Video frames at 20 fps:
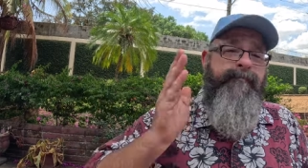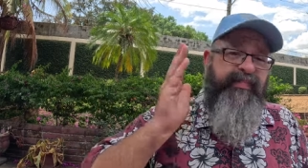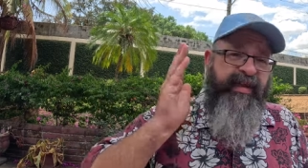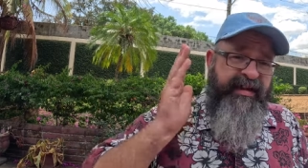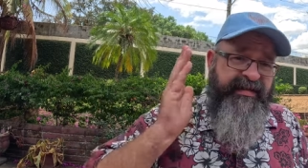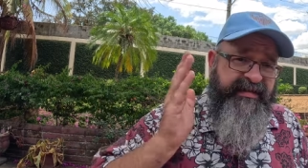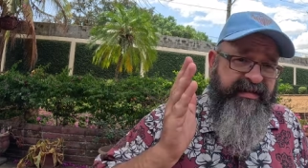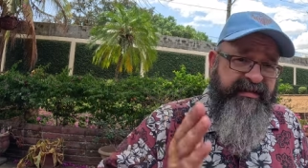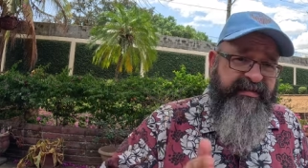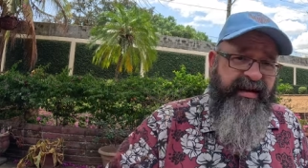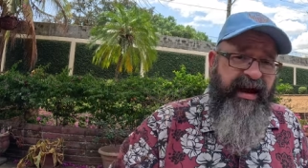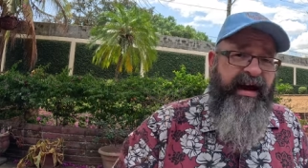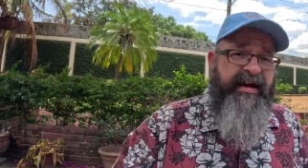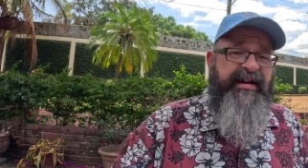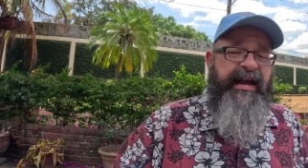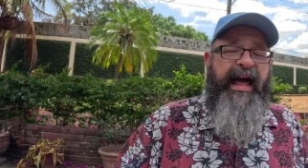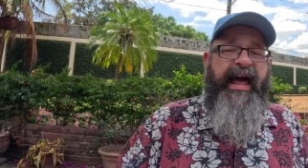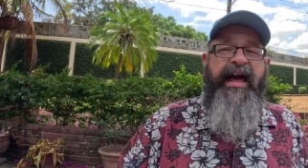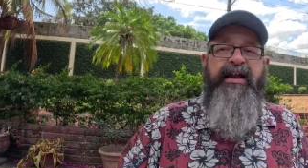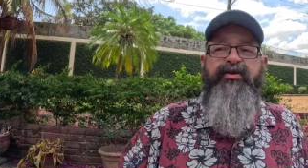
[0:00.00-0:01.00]
is designed
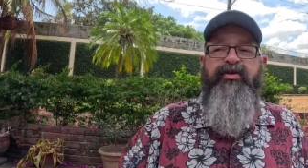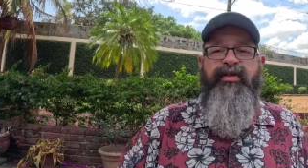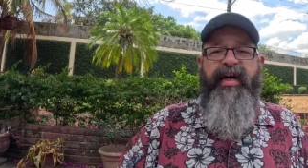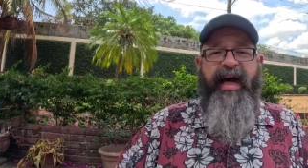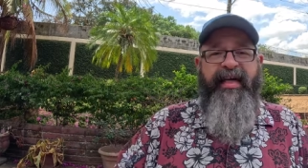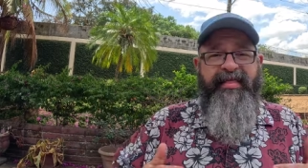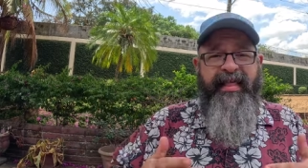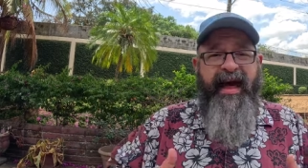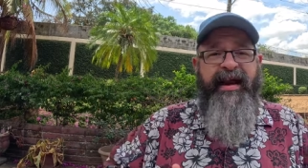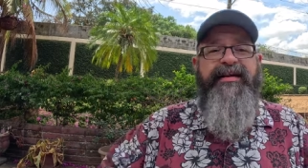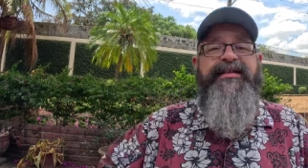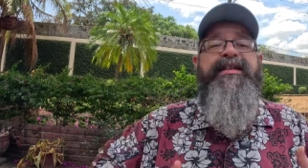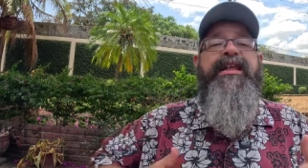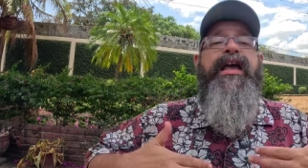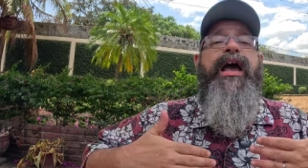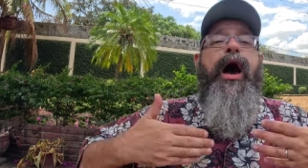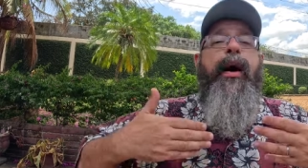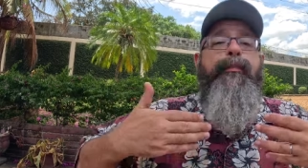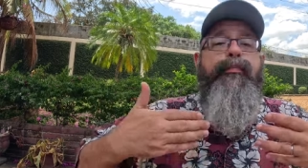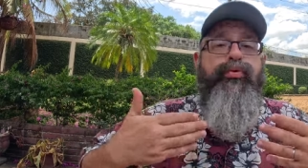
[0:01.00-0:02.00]
to handle that. That is
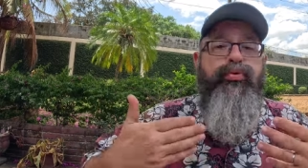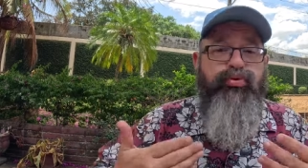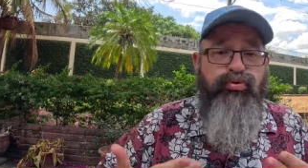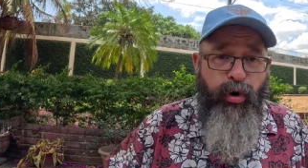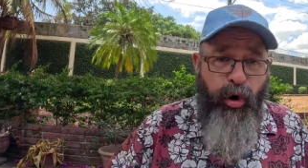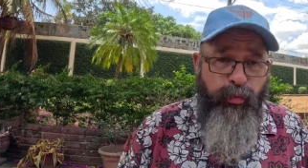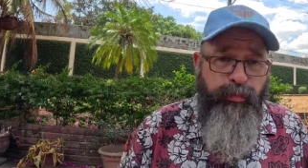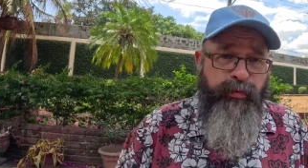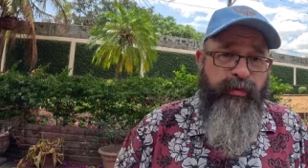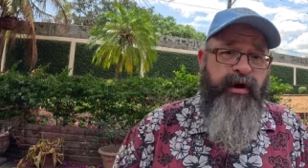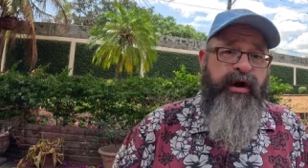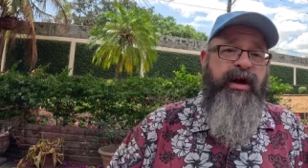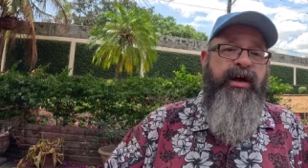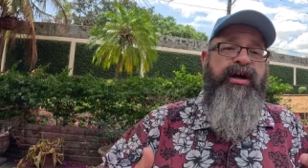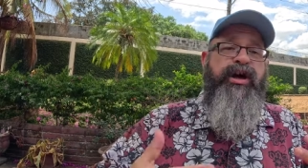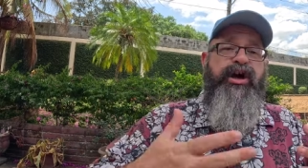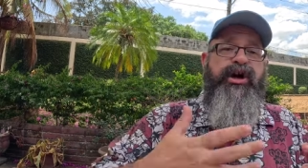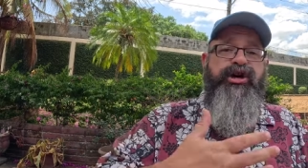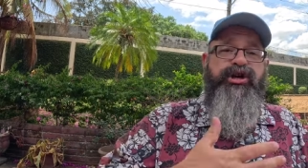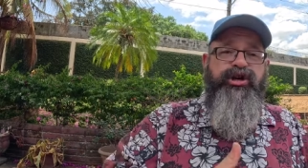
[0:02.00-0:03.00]
the appropriate
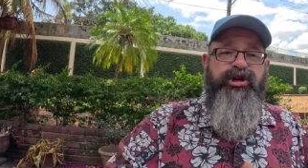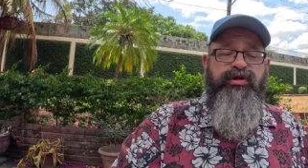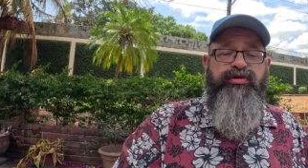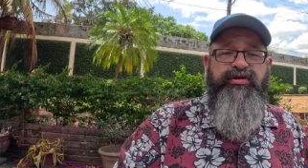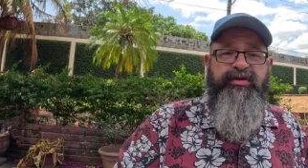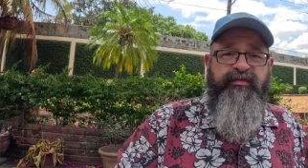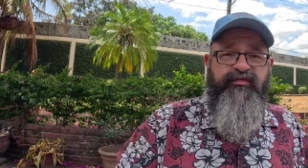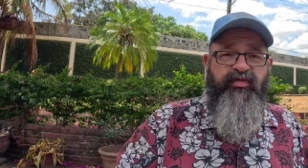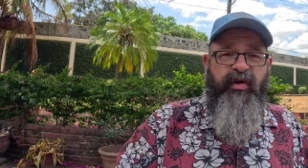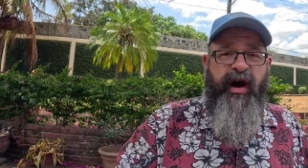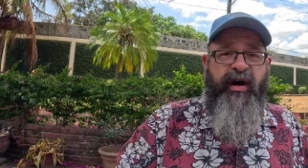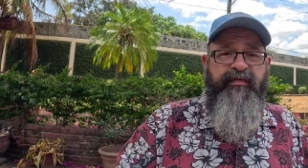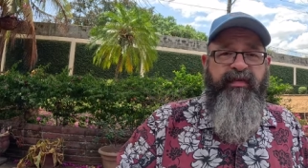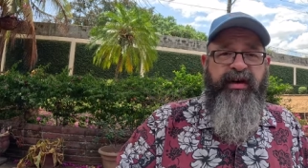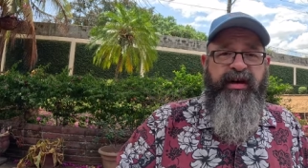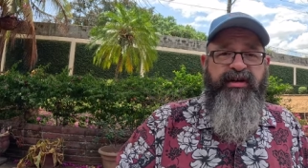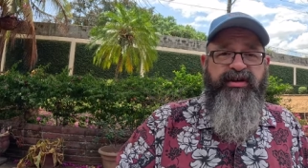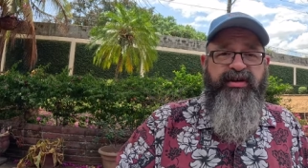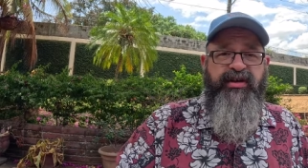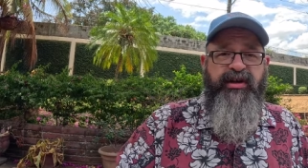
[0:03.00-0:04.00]
use of
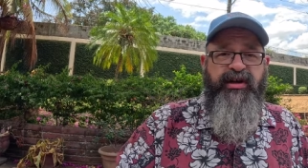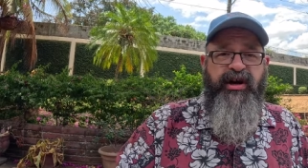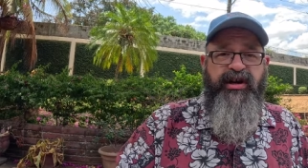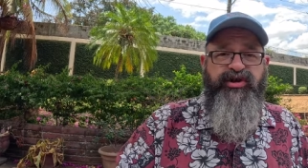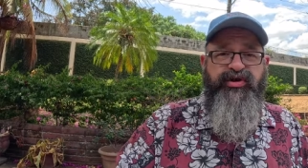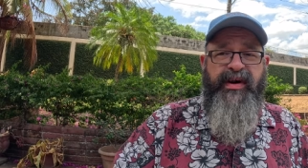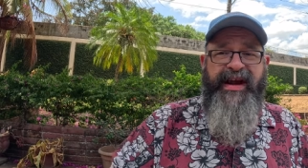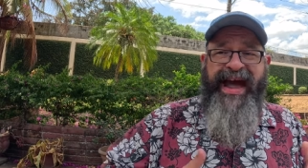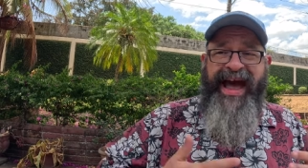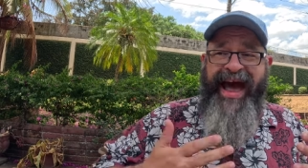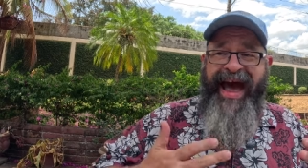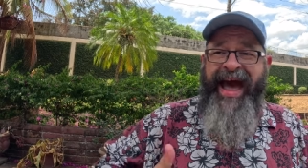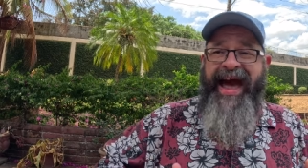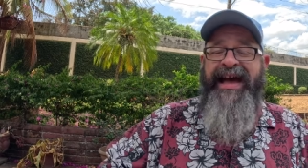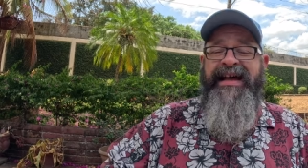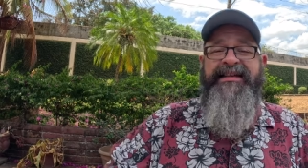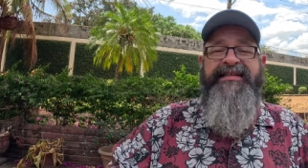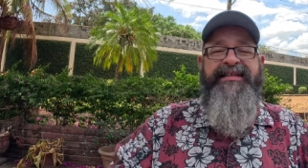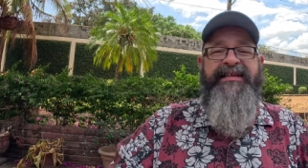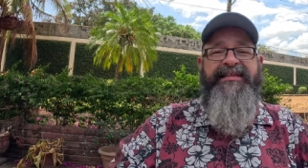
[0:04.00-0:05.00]
driving into the country
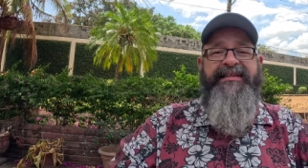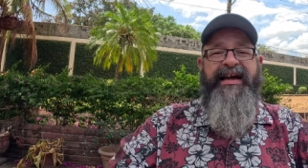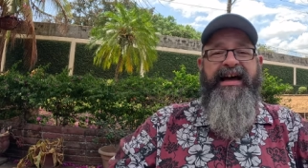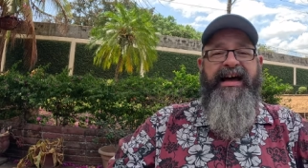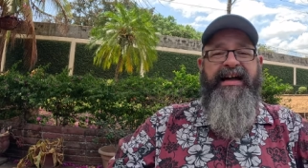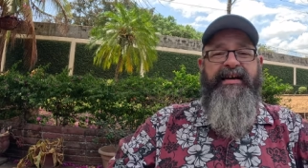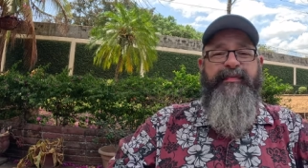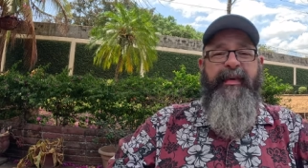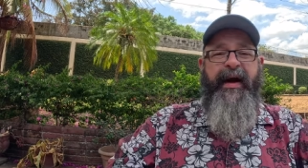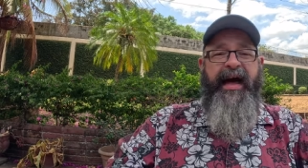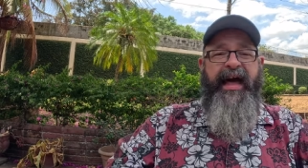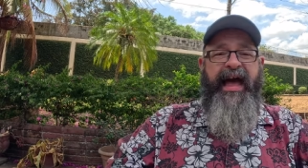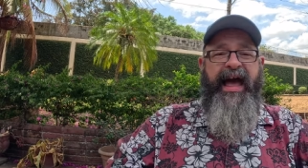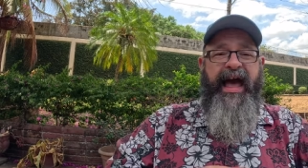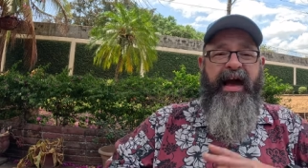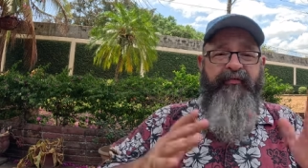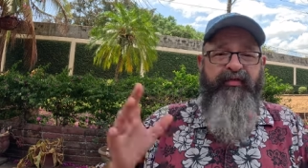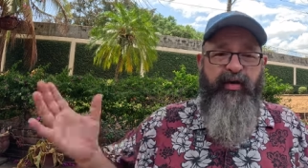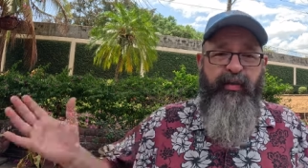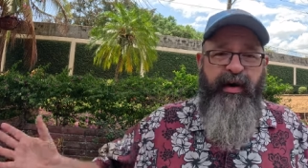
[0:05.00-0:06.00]
as designed by
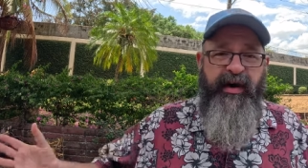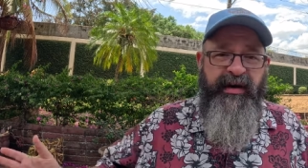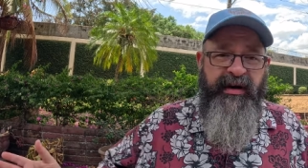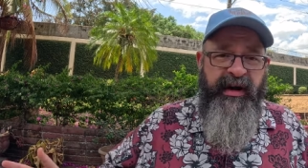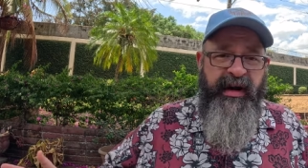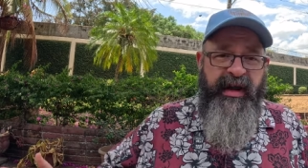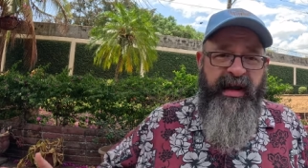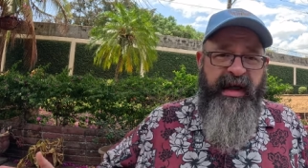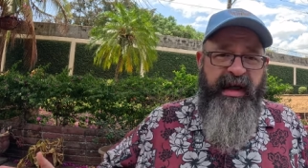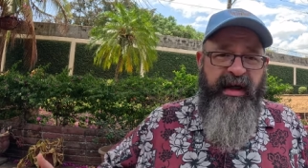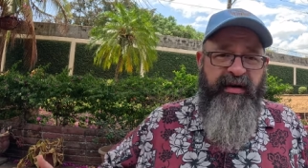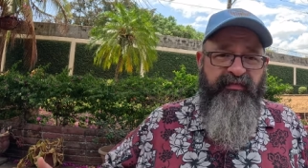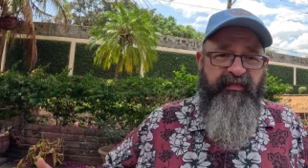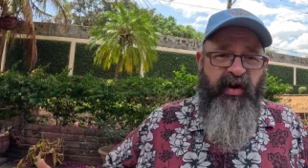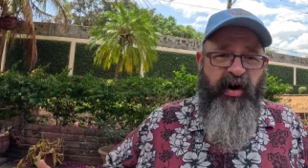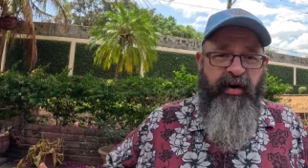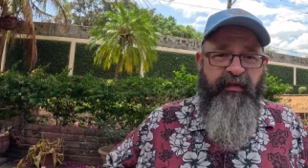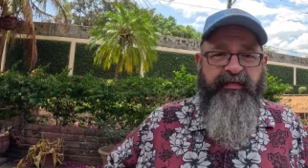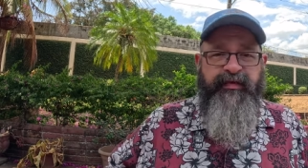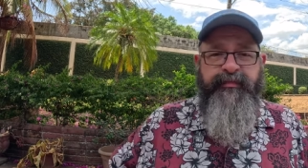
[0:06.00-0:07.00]
everyone
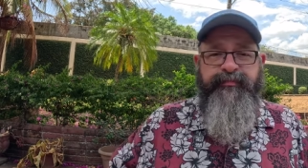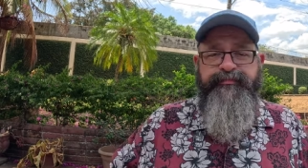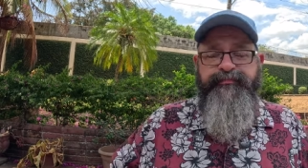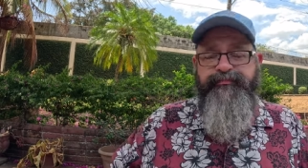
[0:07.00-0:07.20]
involved.